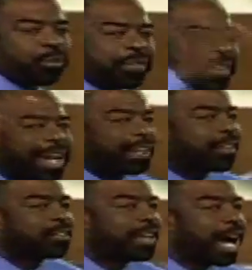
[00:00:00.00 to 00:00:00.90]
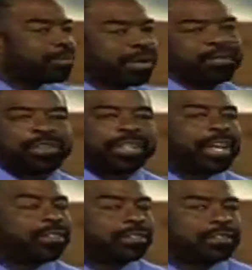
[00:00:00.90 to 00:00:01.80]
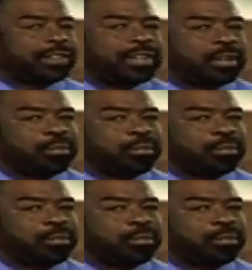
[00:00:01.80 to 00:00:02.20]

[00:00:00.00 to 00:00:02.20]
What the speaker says: Put that at the top of the list,